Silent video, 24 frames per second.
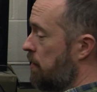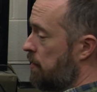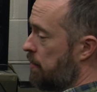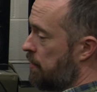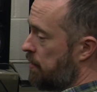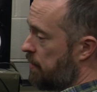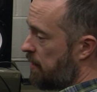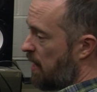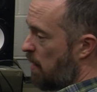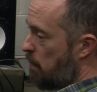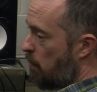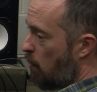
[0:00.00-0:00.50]
it's the
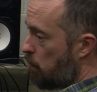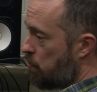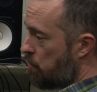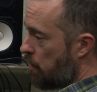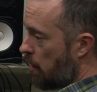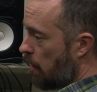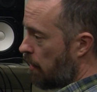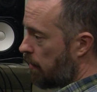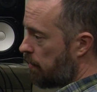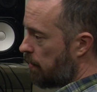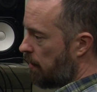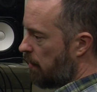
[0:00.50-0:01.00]
same
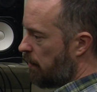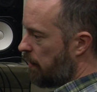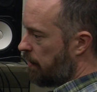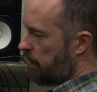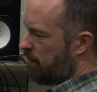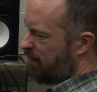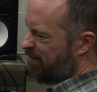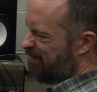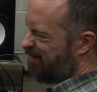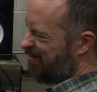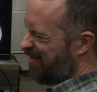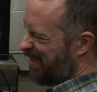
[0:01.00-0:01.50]
object, though
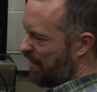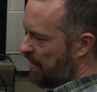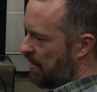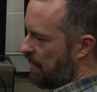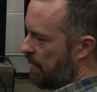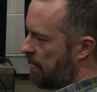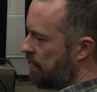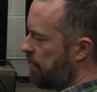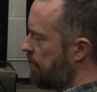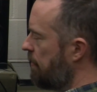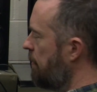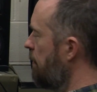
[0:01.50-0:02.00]

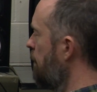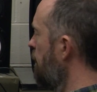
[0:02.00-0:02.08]
it